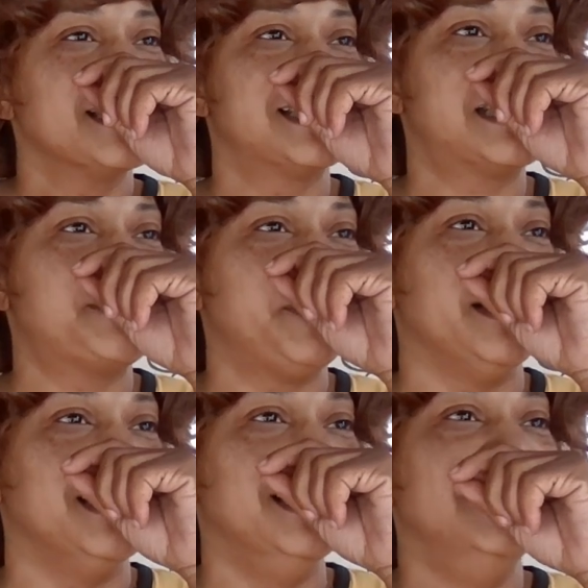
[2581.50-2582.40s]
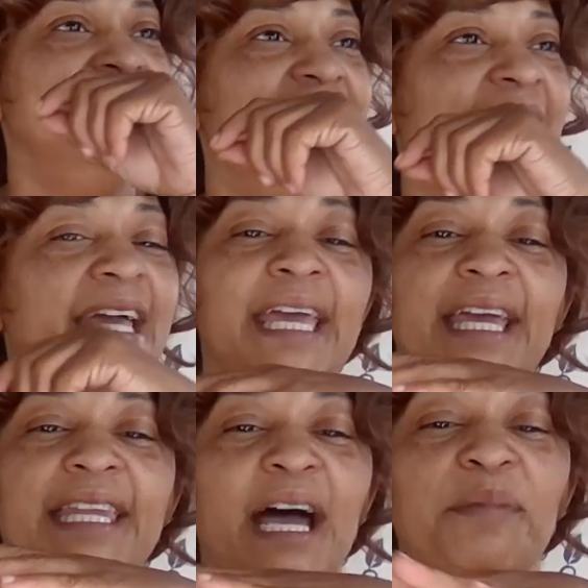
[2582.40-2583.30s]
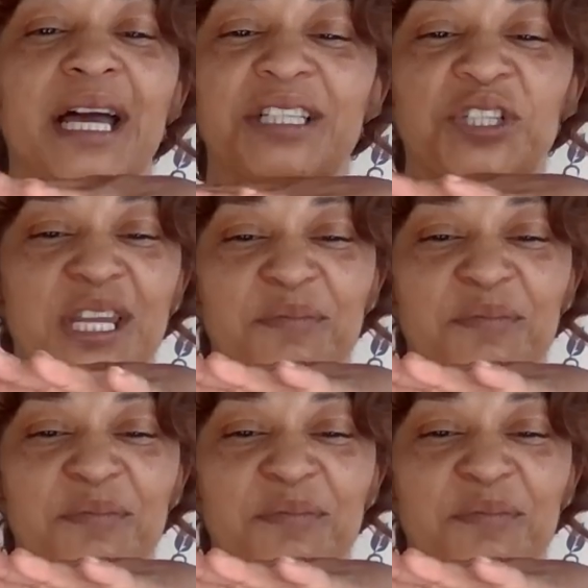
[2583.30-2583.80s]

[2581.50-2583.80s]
Spirit and and I'm not trying